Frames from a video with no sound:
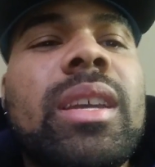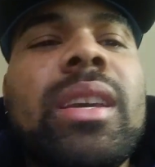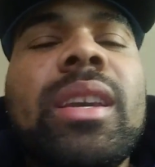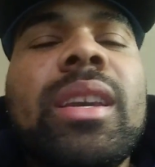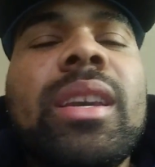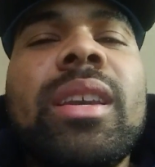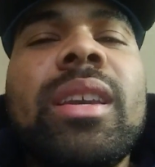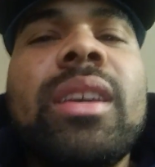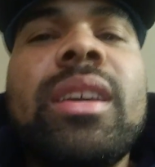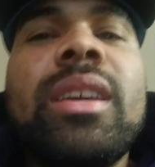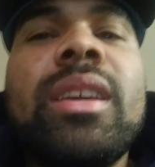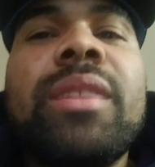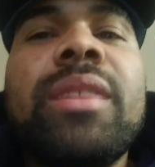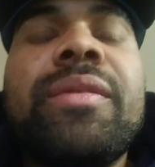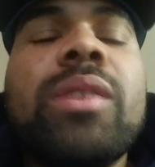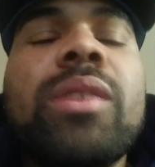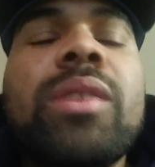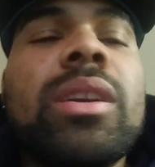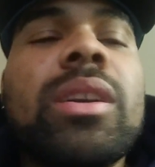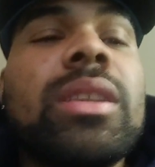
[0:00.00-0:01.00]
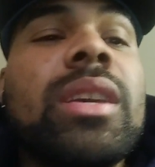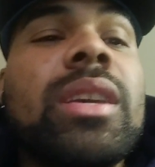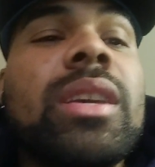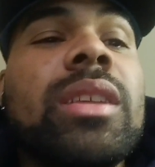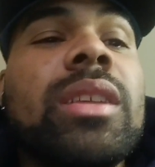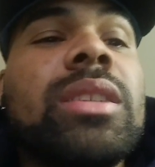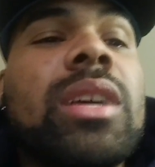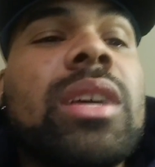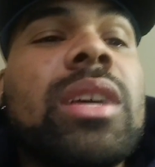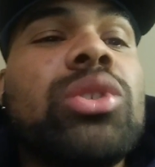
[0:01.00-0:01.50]

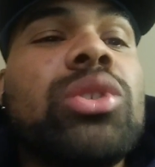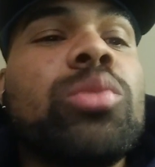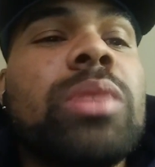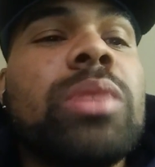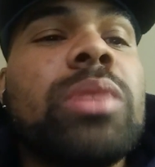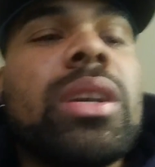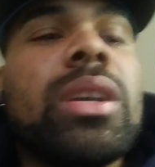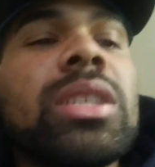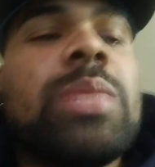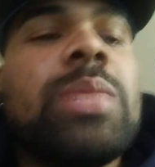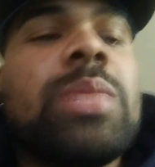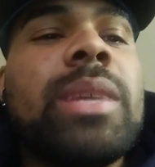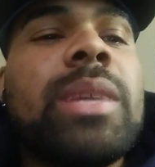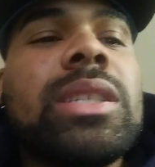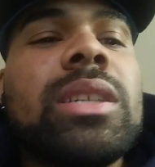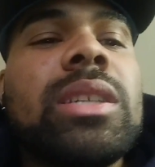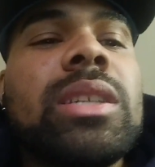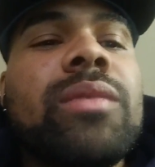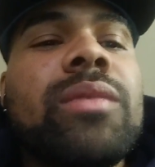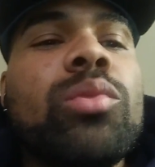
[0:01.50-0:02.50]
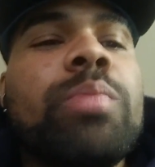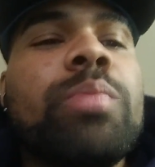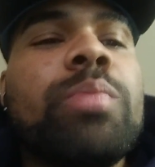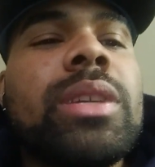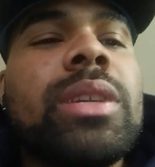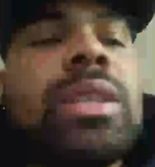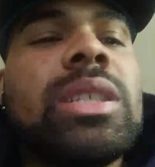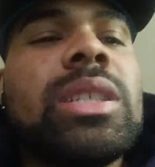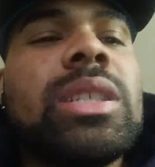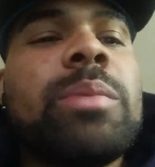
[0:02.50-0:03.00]
It'll touch you, because especially if you've
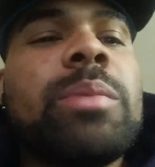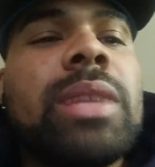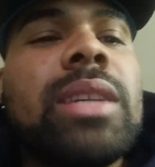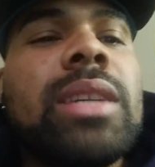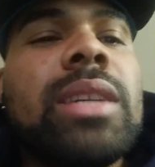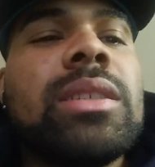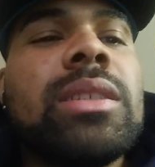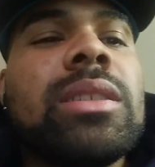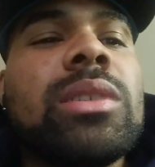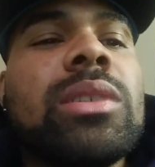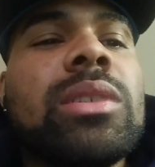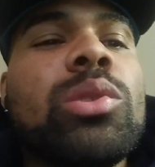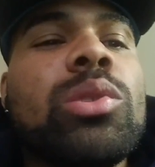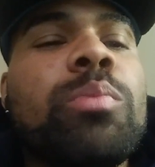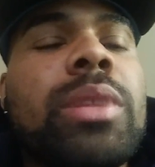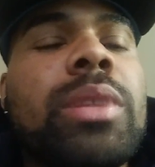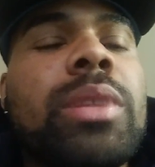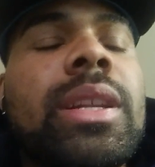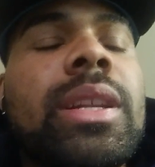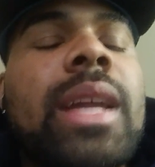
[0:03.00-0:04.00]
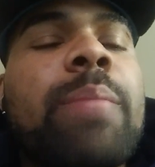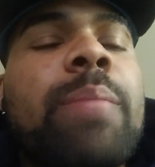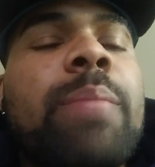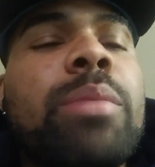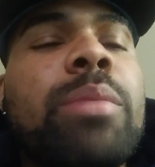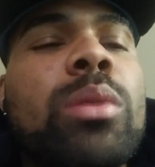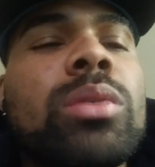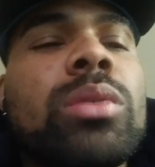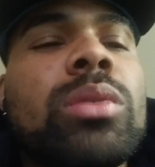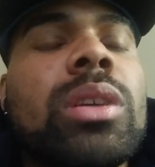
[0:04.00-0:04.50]
been in these places and you've been in that
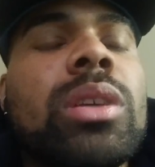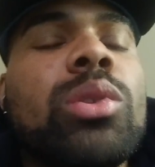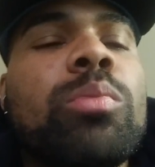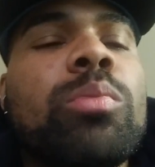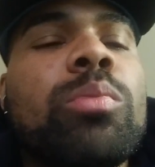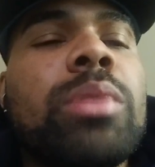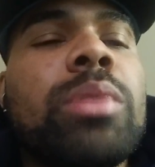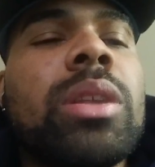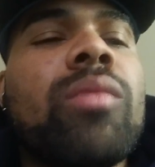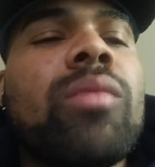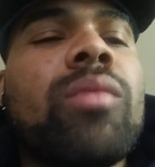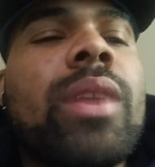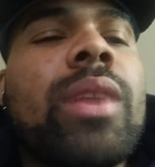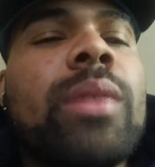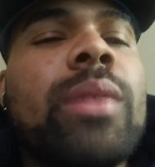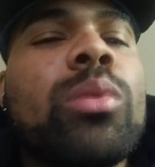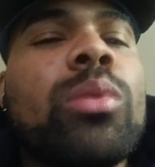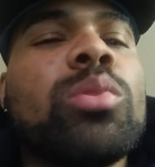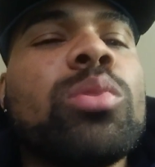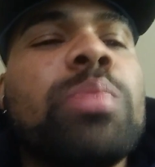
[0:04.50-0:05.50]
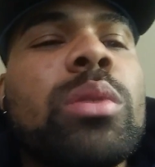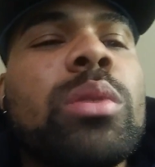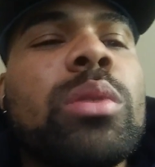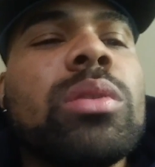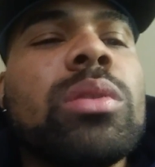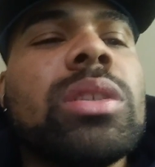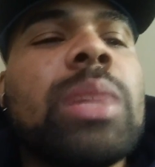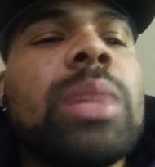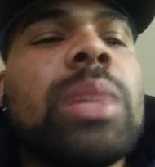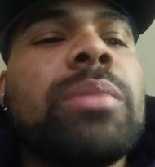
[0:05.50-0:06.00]
building, you've been around those
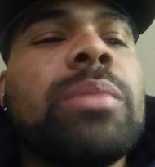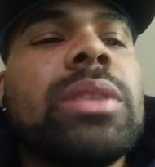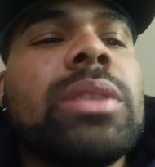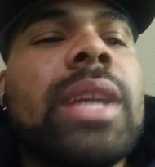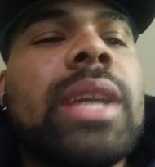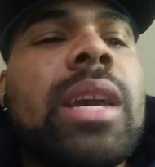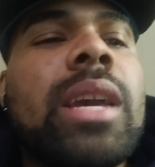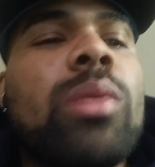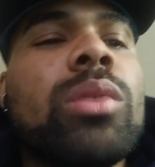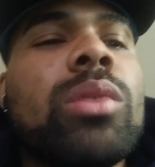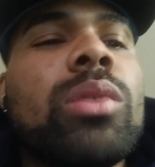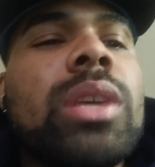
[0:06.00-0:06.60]
buildings up and down